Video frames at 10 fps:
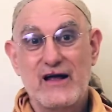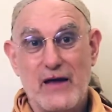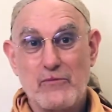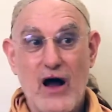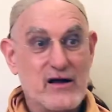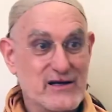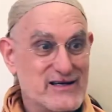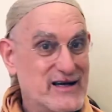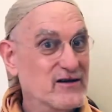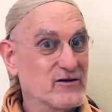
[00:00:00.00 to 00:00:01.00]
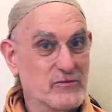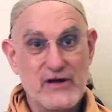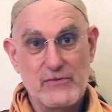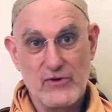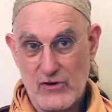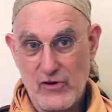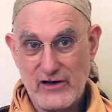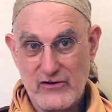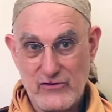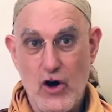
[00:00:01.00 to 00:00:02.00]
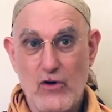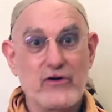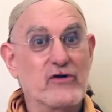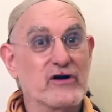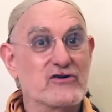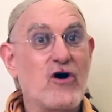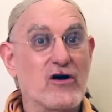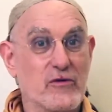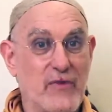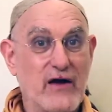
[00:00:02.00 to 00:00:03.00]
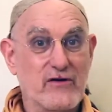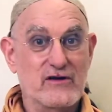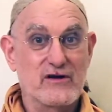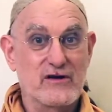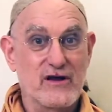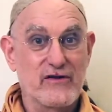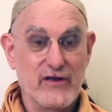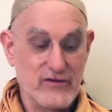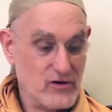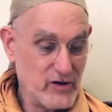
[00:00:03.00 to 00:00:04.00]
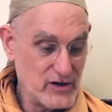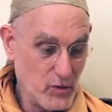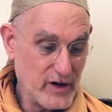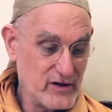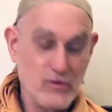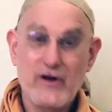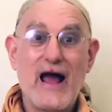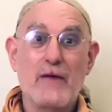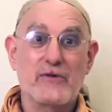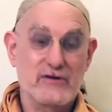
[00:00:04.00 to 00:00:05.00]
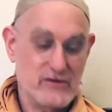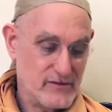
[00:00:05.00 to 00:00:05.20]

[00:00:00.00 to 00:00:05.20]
Baka's killed, people are going to know. They're going to talk about it. And then they're going to wonder what happened.